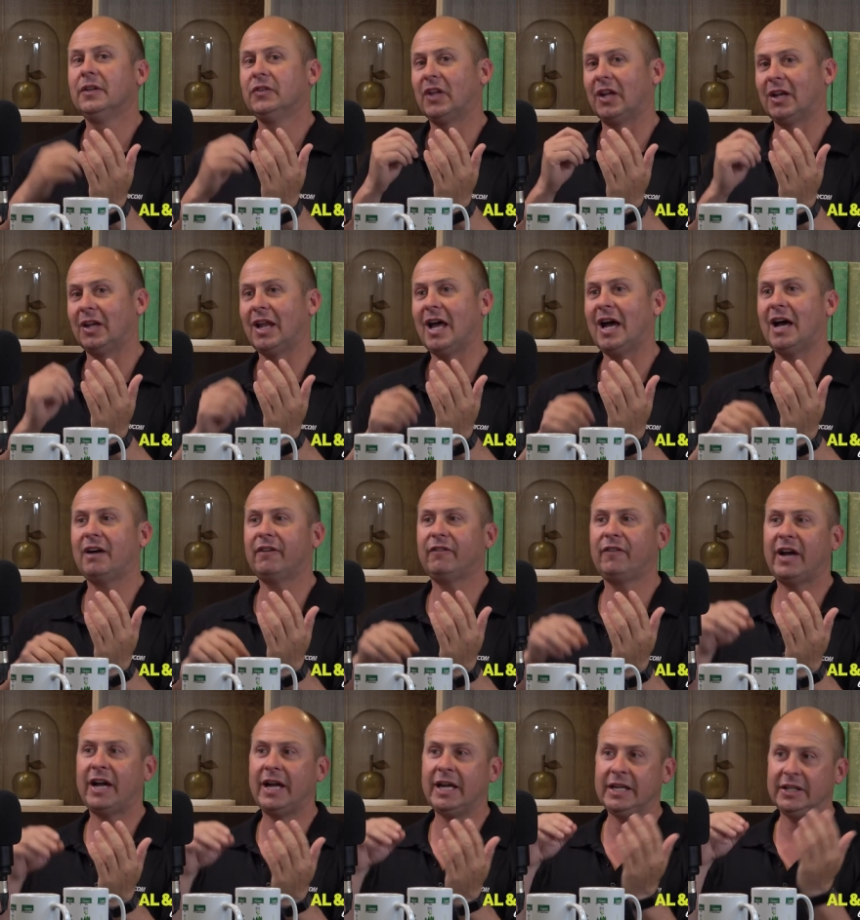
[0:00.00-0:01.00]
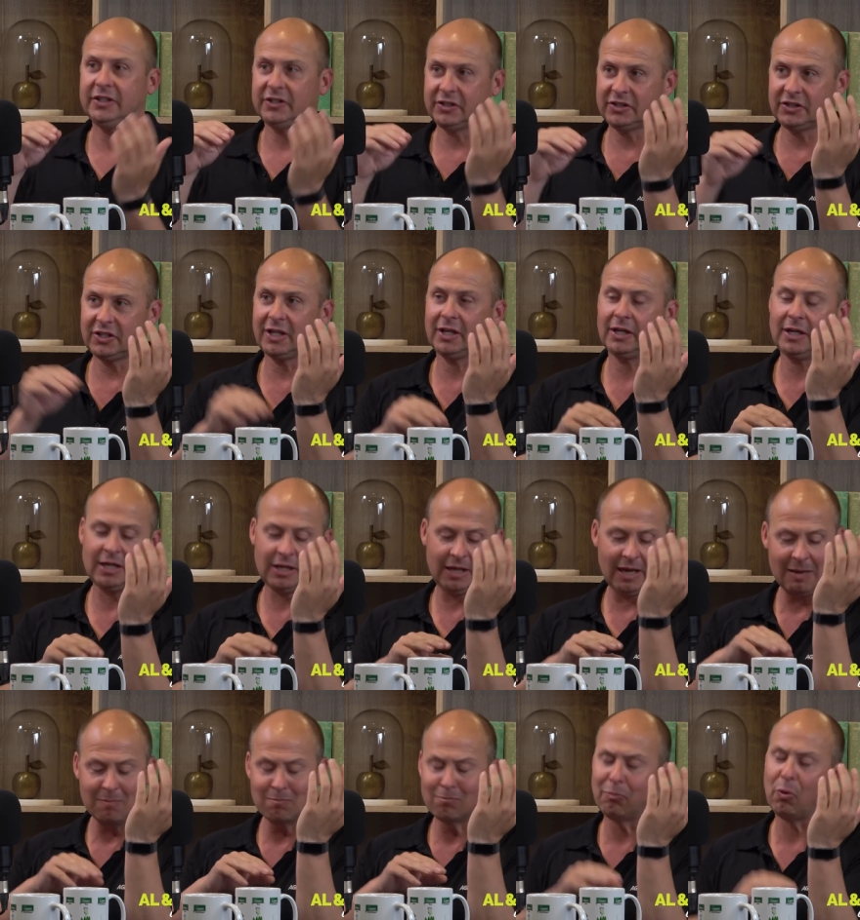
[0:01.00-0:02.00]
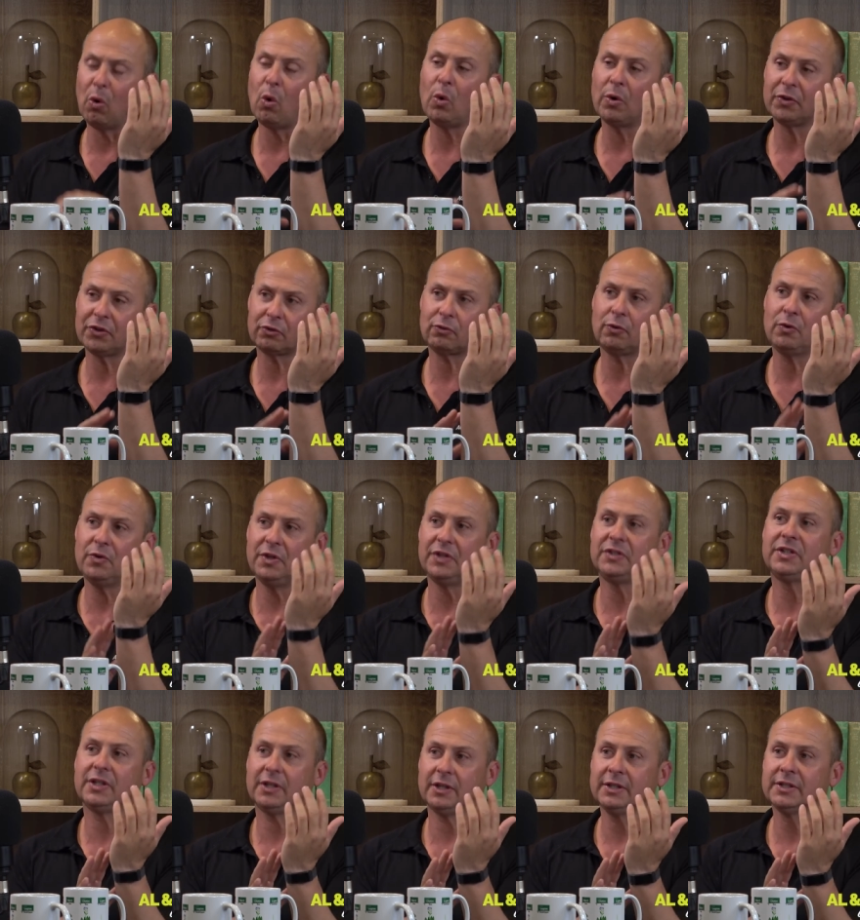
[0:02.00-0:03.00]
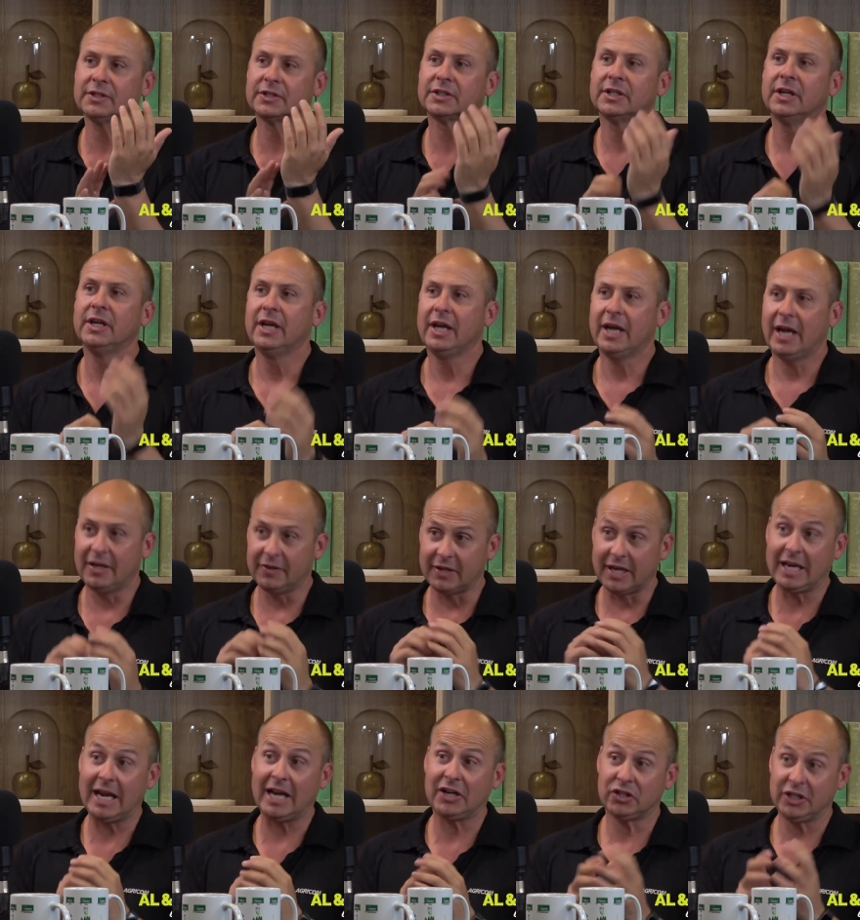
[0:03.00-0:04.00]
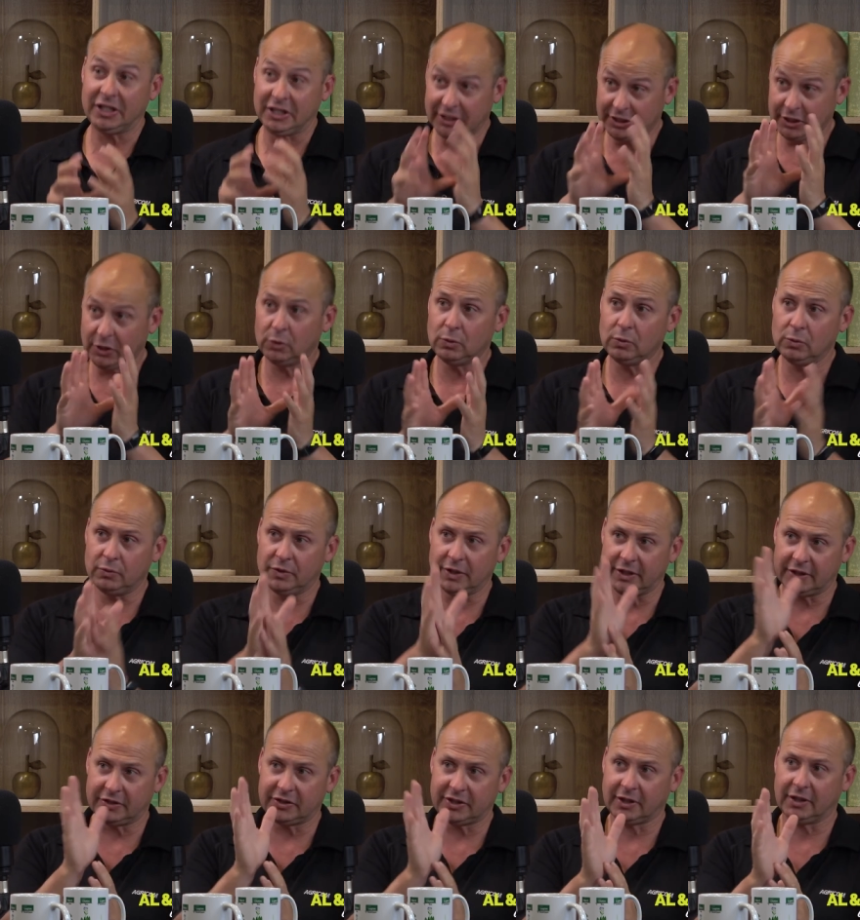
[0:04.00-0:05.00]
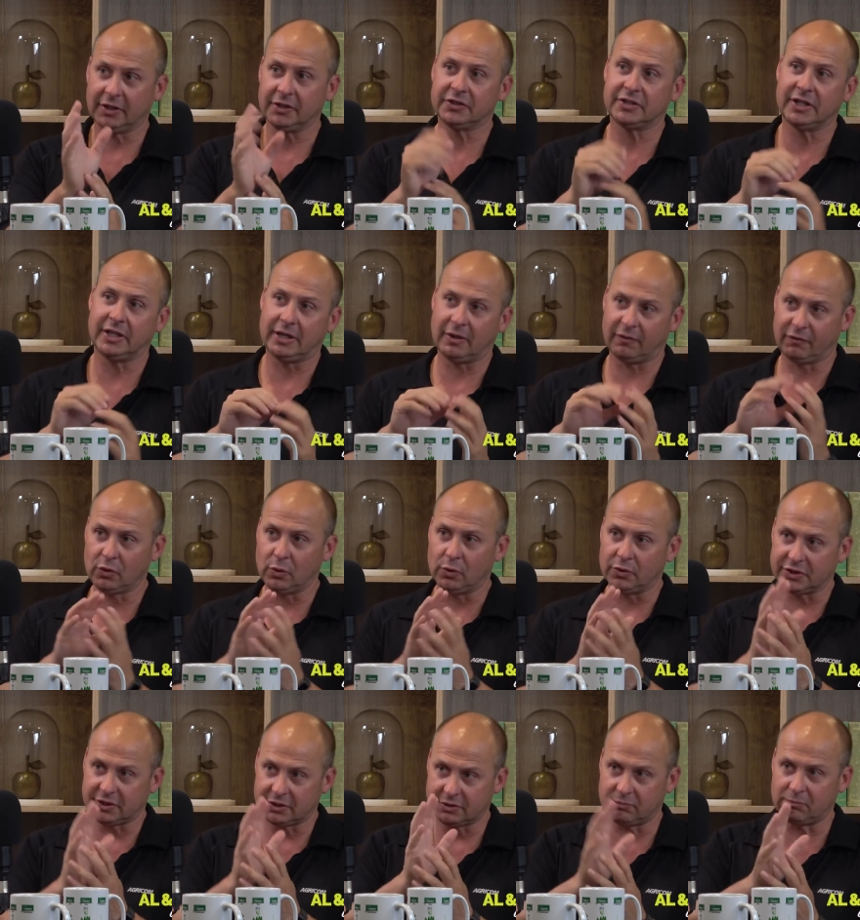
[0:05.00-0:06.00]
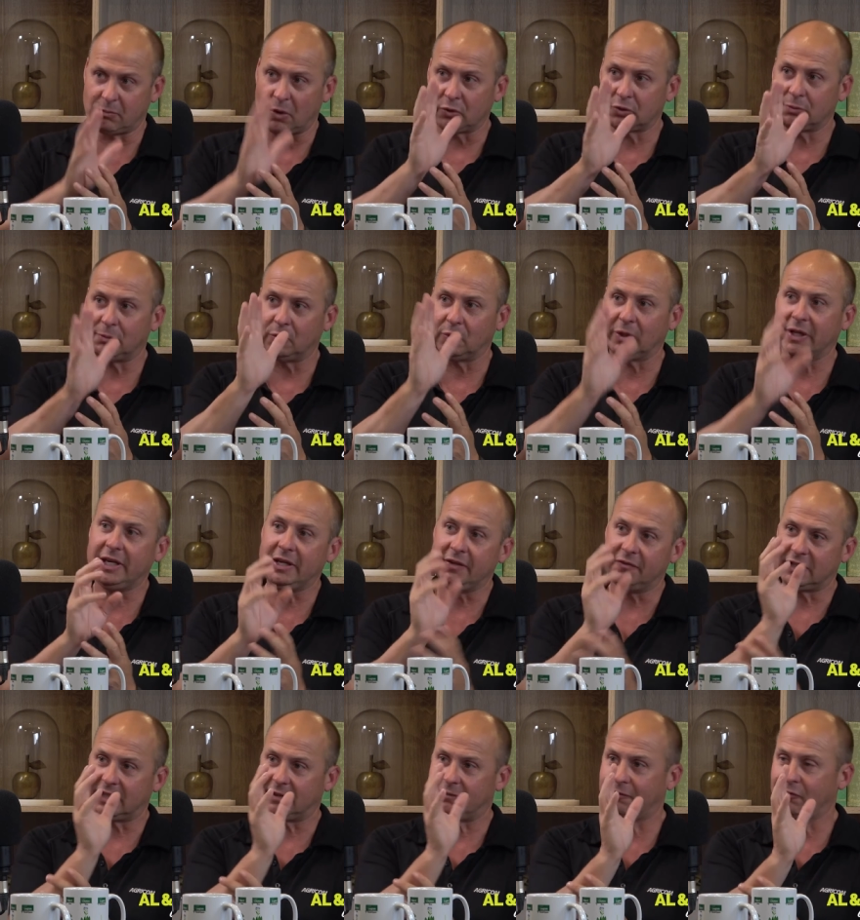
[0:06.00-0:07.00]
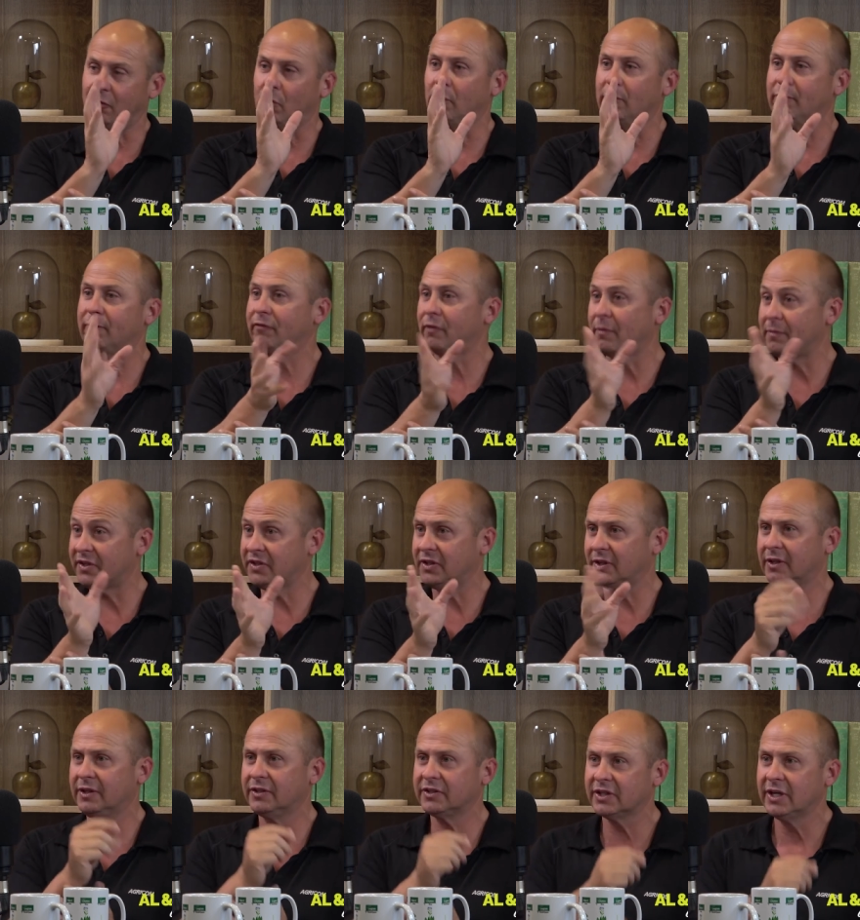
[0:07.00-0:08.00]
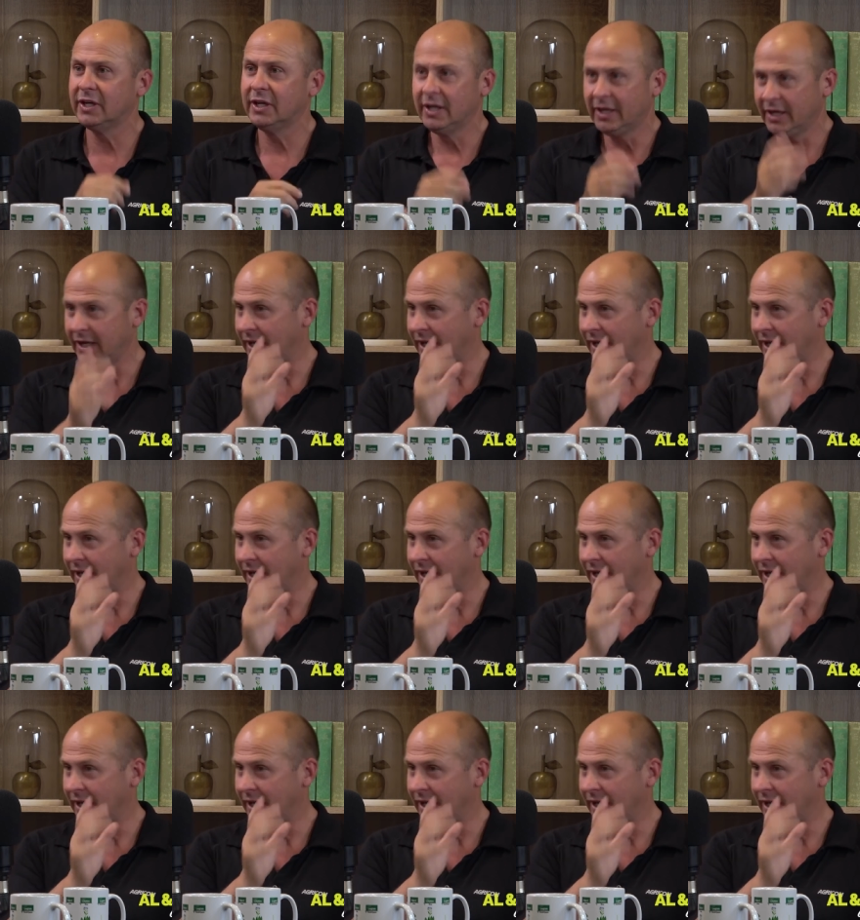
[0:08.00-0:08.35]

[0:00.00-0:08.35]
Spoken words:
The larvae tiller and bore through the tillers, and they actually kill the tillers. And of course, multiple leaves are formed from the tillers,